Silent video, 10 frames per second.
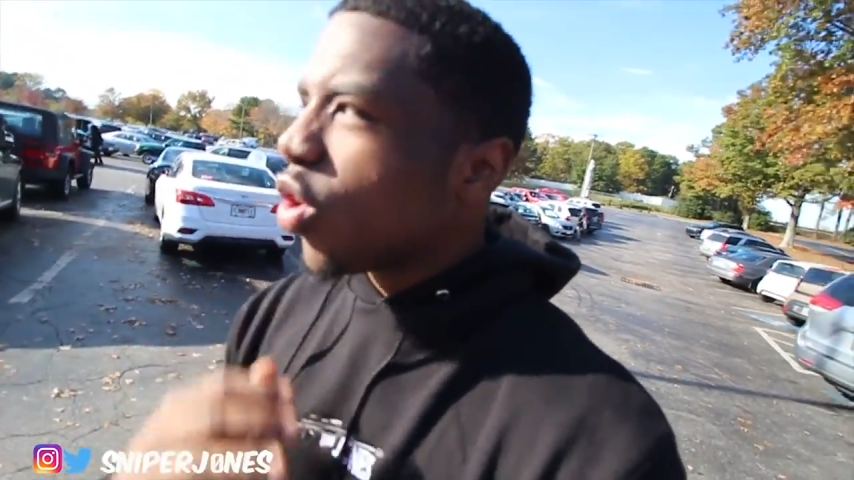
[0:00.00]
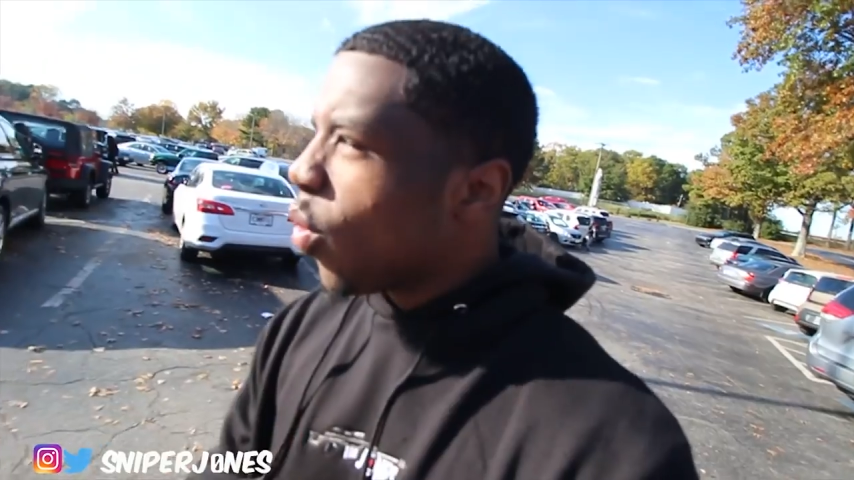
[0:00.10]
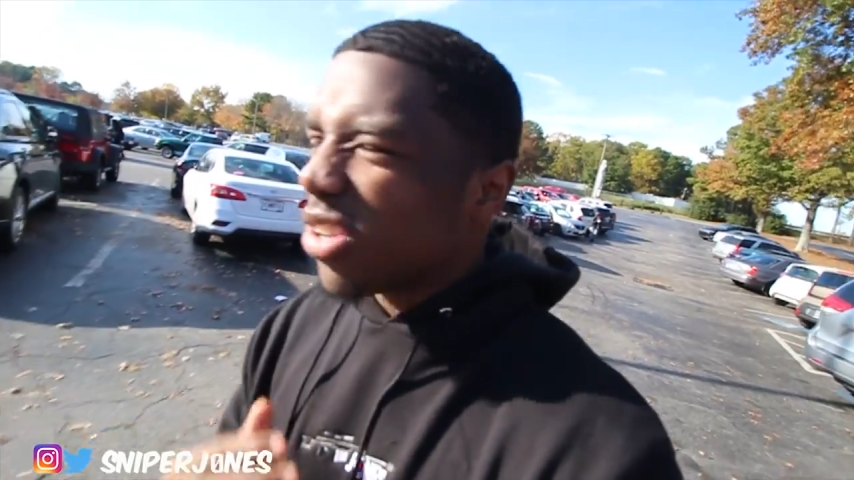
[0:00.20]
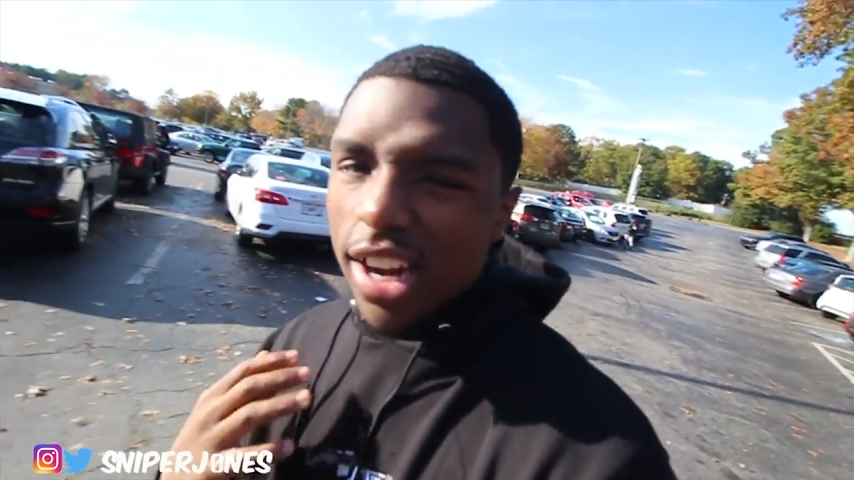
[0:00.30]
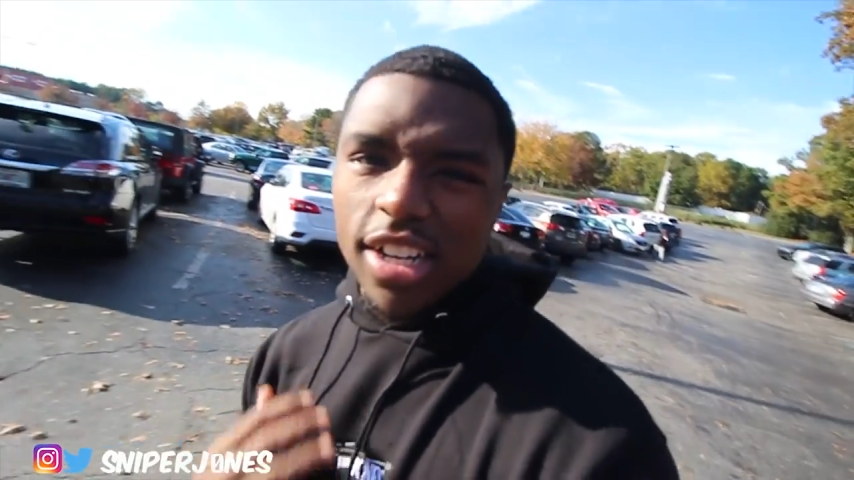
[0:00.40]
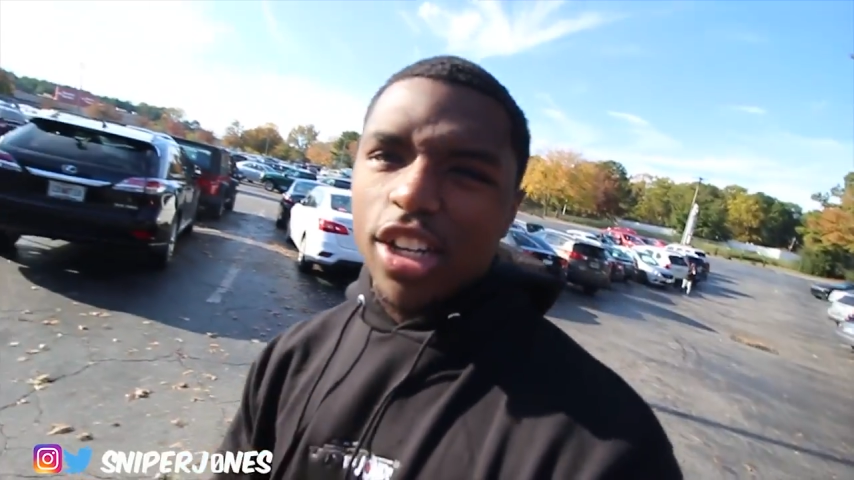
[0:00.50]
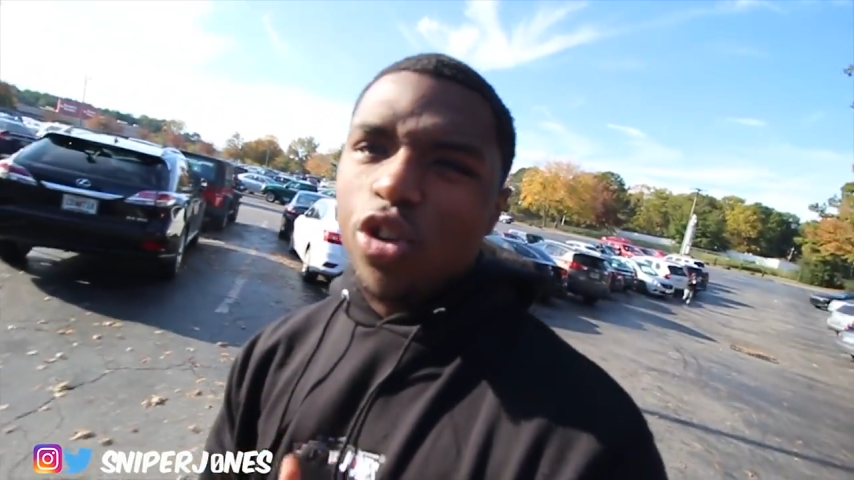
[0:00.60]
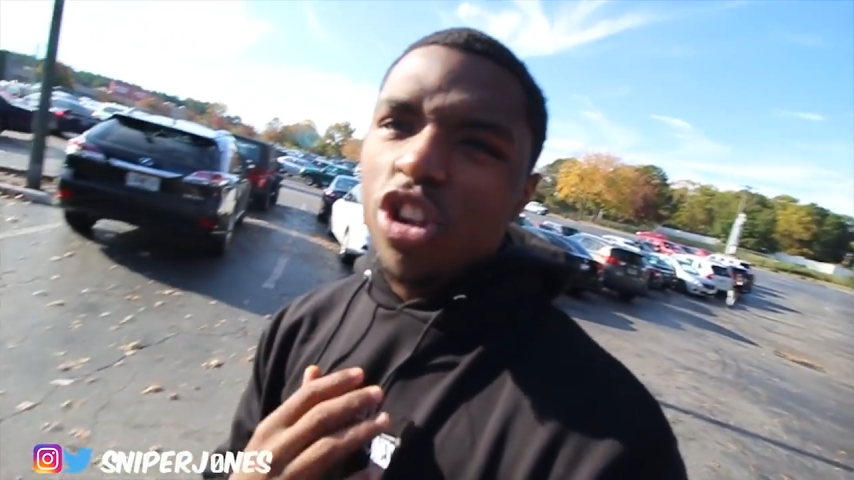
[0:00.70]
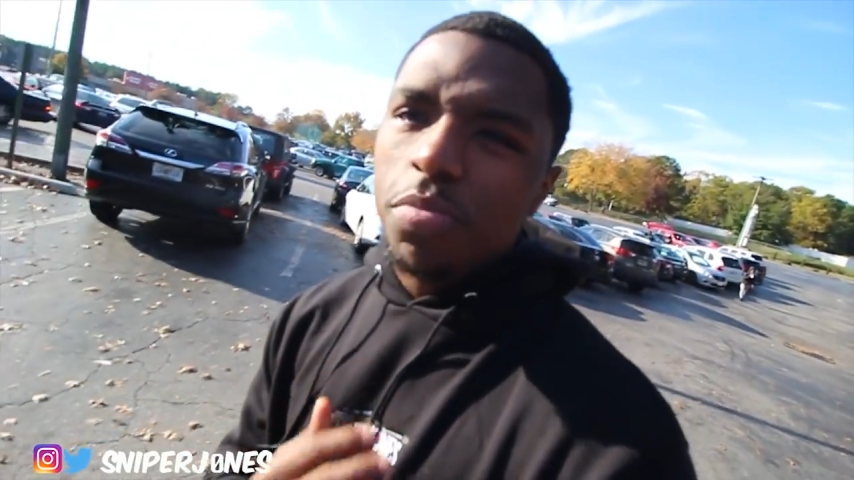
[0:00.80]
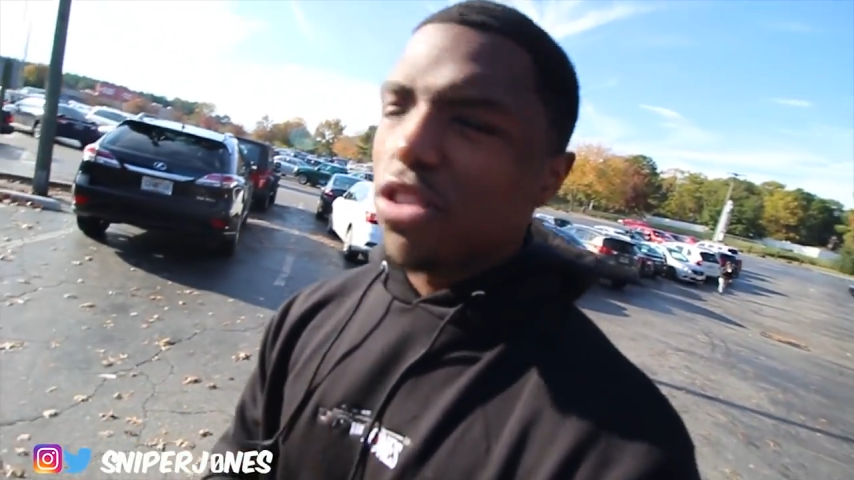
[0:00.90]
know what's under the
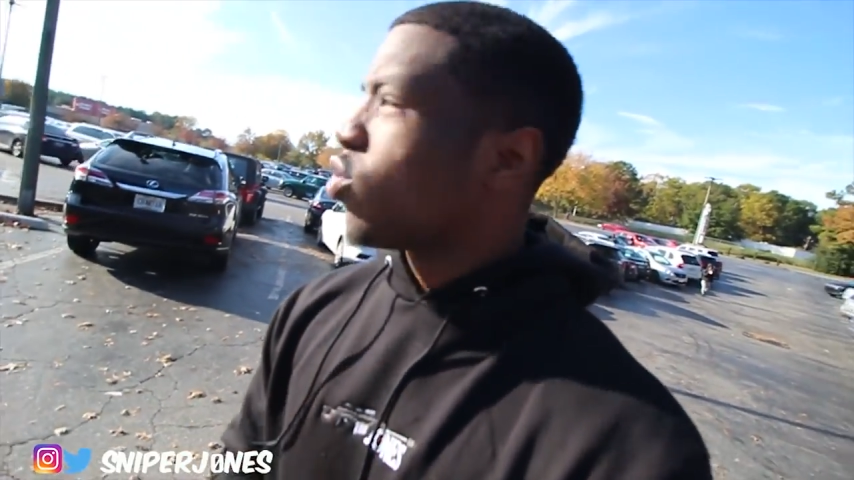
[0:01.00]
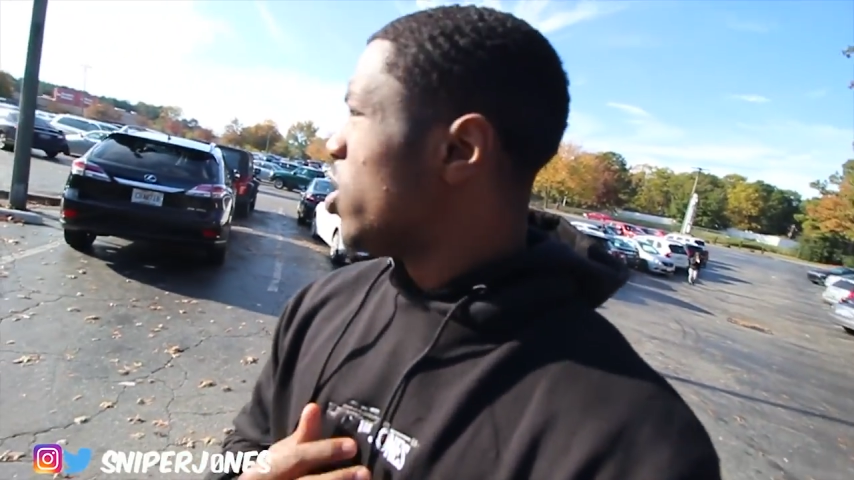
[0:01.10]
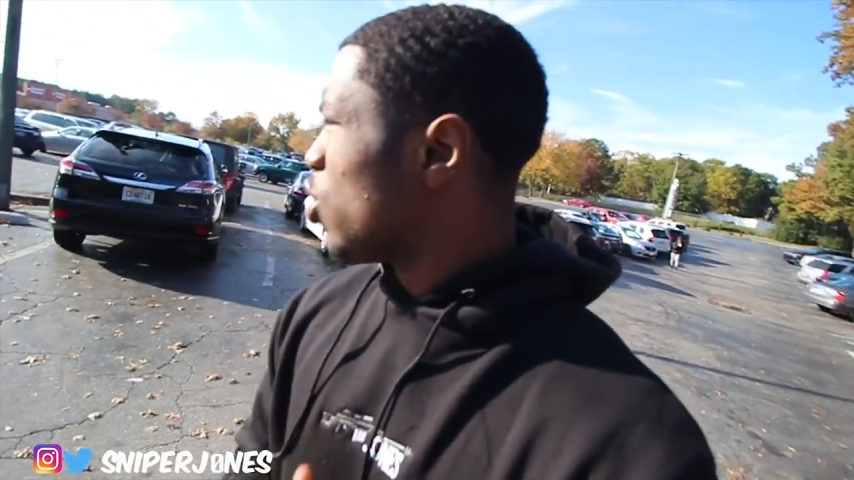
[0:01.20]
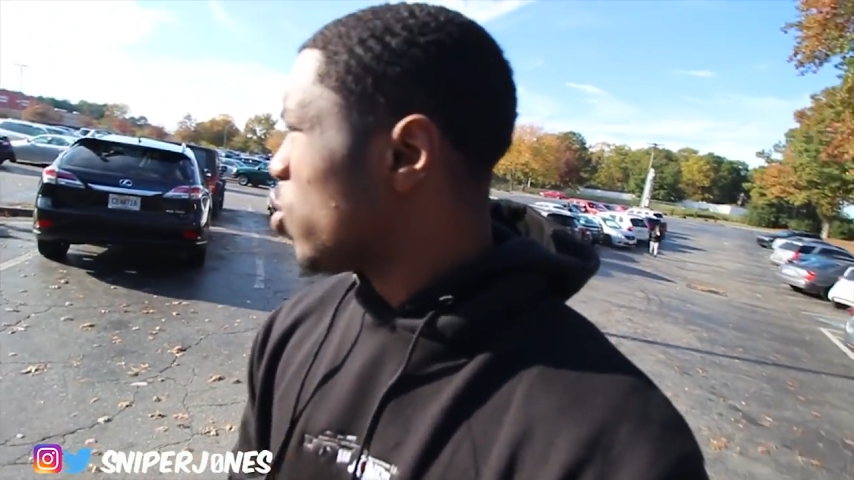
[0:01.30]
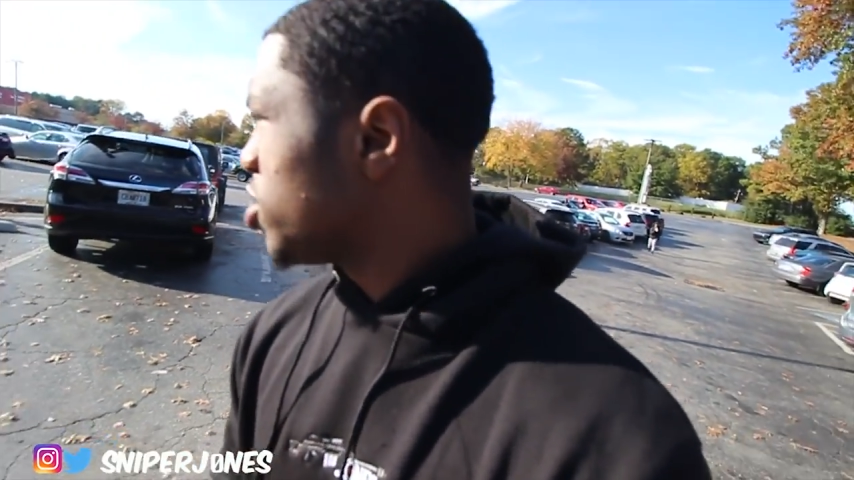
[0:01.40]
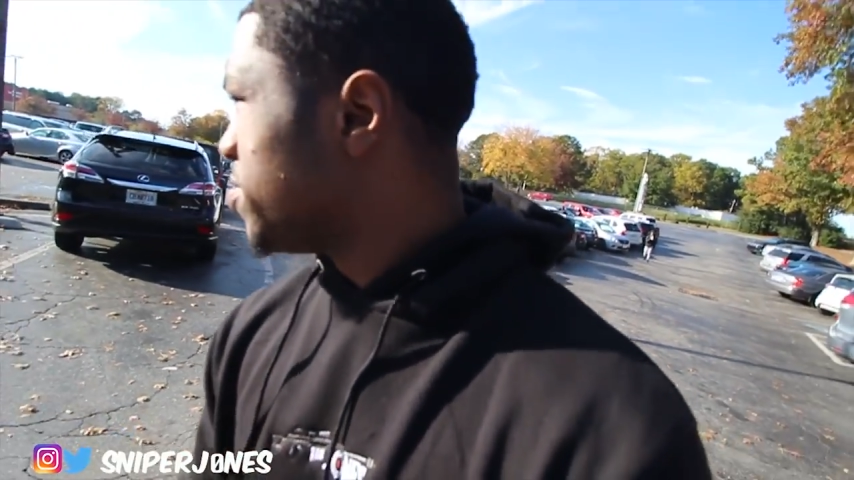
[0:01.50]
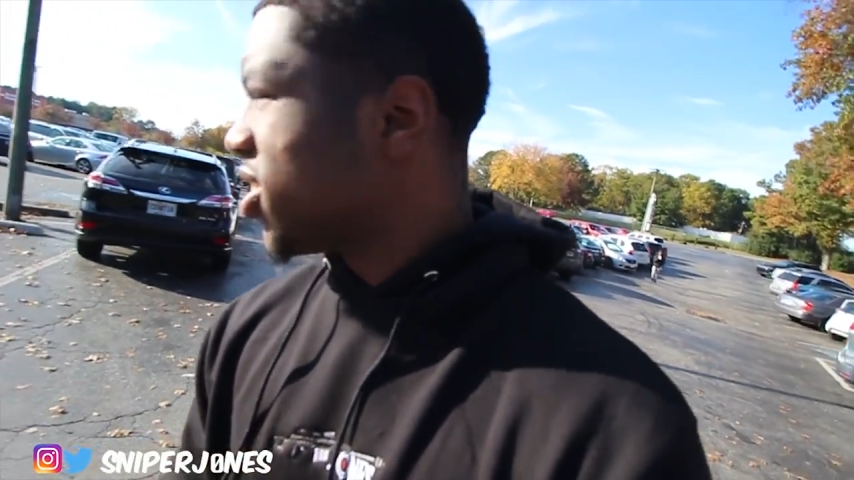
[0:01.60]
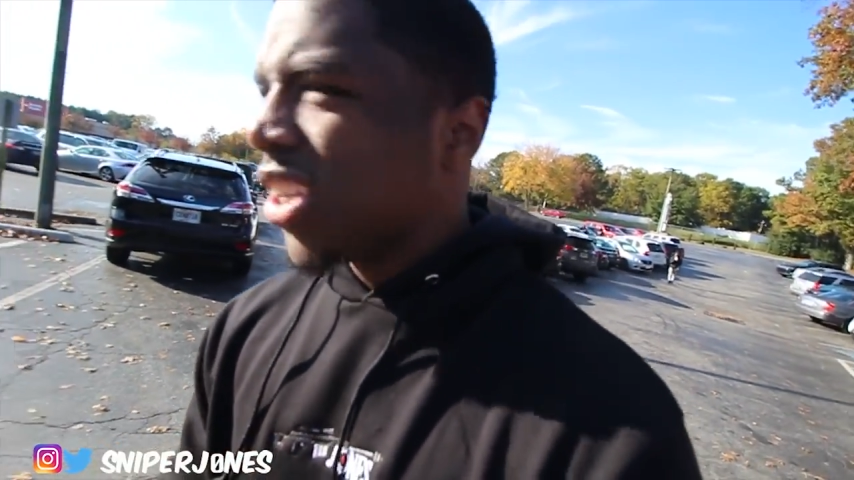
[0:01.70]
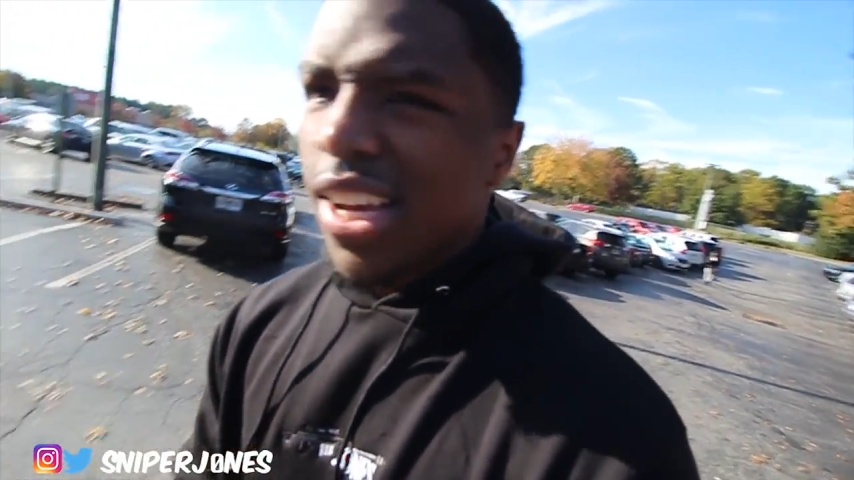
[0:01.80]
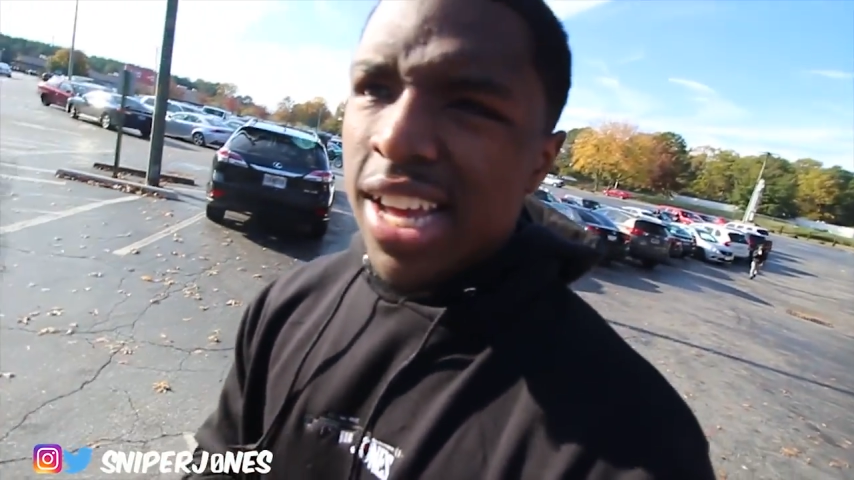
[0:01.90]
Christmas tree on Christmas?